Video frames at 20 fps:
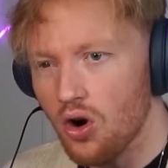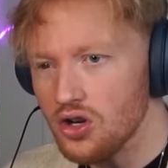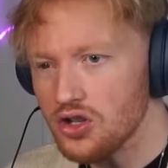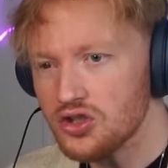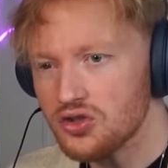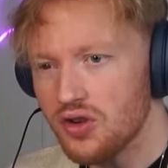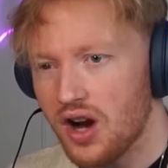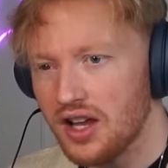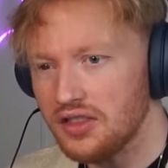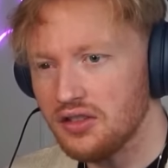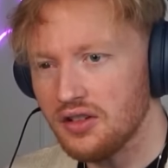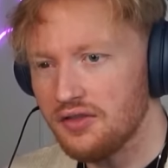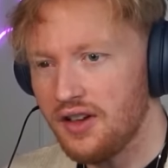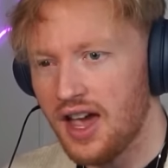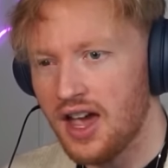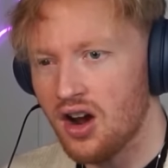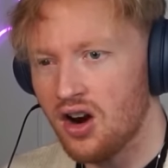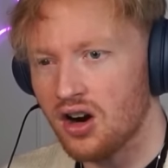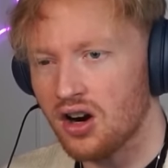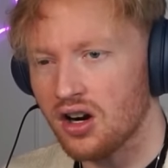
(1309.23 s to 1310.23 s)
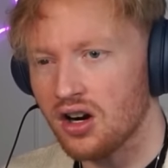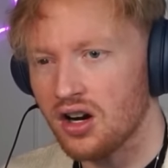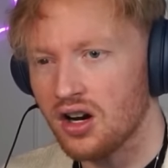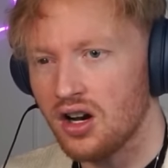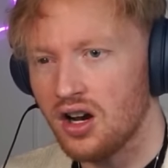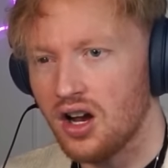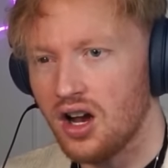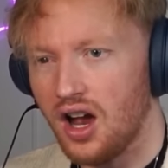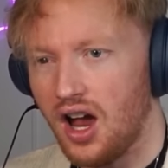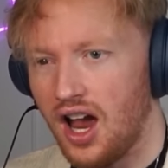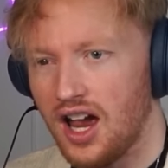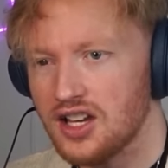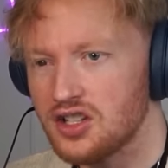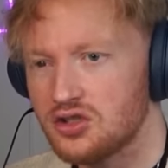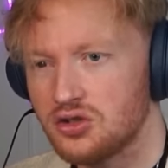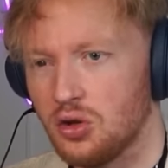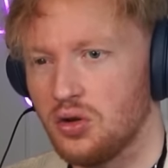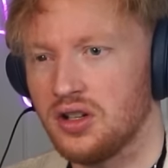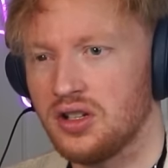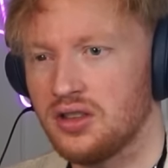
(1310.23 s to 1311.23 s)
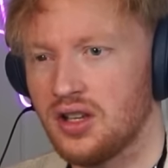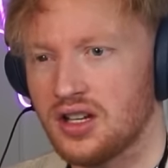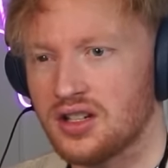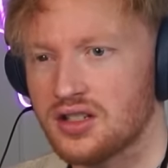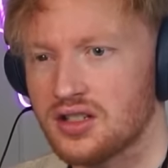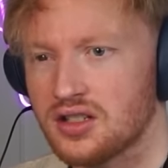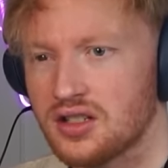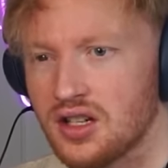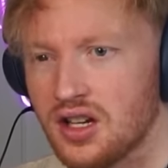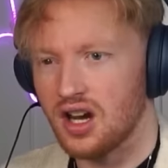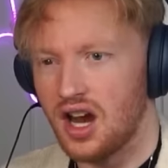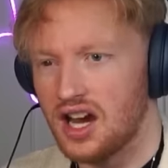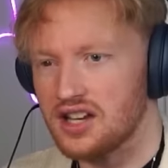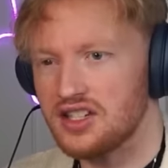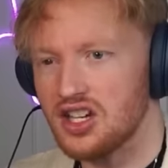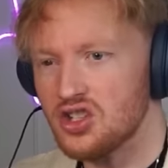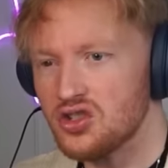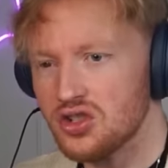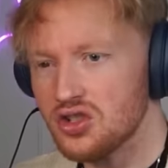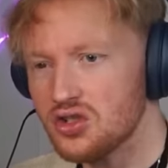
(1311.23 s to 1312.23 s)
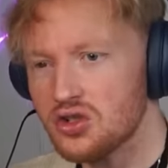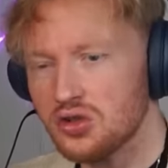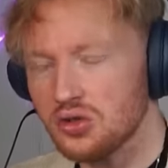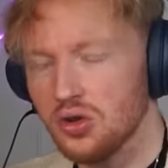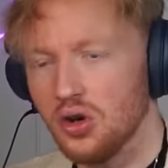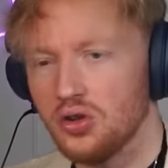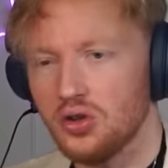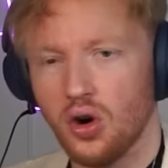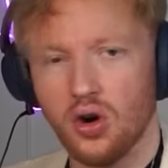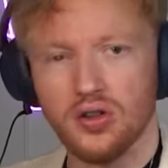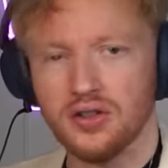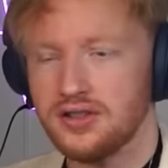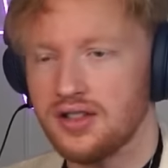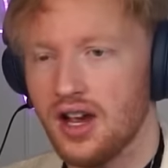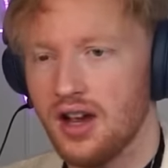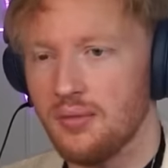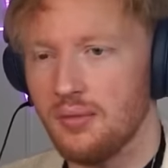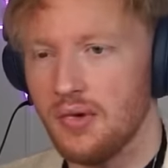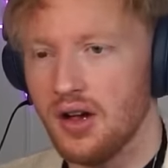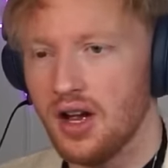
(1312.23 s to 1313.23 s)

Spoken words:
strand of hair is doing this? Is this just glued onto him?